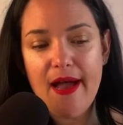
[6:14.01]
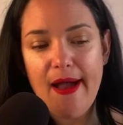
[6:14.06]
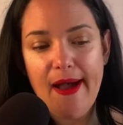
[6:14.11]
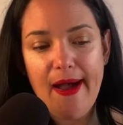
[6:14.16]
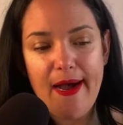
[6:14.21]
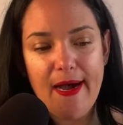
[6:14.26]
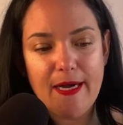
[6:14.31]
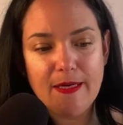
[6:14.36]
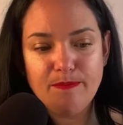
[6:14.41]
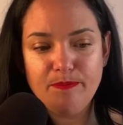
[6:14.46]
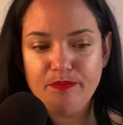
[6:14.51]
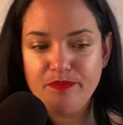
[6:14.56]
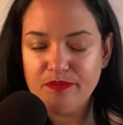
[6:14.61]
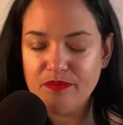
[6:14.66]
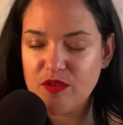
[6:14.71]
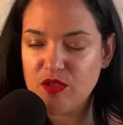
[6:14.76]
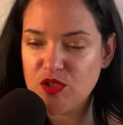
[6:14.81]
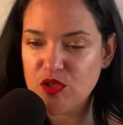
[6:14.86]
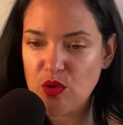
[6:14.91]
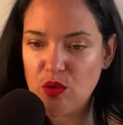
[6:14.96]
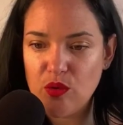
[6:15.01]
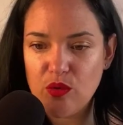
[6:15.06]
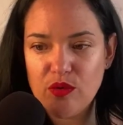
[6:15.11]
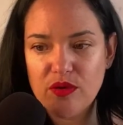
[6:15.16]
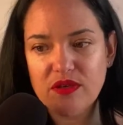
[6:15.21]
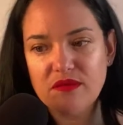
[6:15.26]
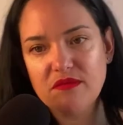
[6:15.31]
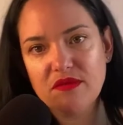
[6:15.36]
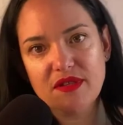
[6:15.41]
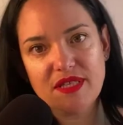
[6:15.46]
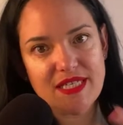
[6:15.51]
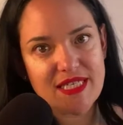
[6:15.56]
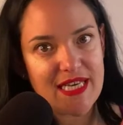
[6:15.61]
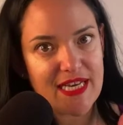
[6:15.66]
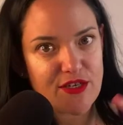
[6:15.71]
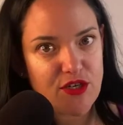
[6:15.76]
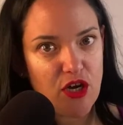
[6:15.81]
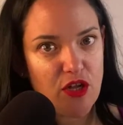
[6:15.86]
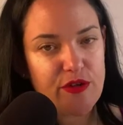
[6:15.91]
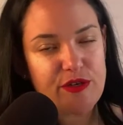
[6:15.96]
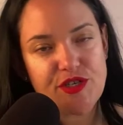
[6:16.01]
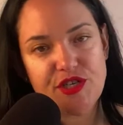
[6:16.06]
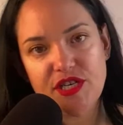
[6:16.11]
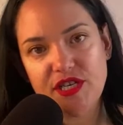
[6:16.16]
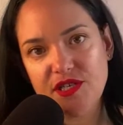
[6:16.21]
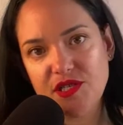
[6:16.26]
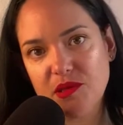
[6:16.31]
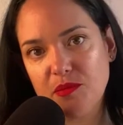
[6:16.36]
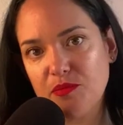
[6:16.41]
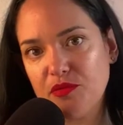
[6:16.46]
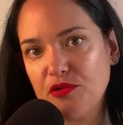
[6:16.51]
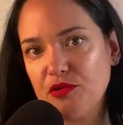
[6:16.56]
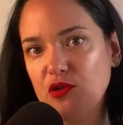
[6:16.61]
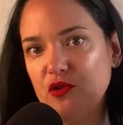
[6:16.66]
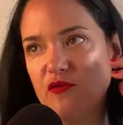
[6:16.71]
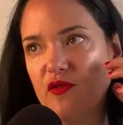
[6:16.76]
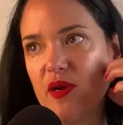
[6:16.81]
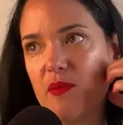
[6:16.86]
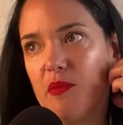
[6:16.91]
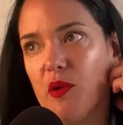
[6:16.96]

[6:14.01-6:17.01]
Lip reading: So the technology is improving,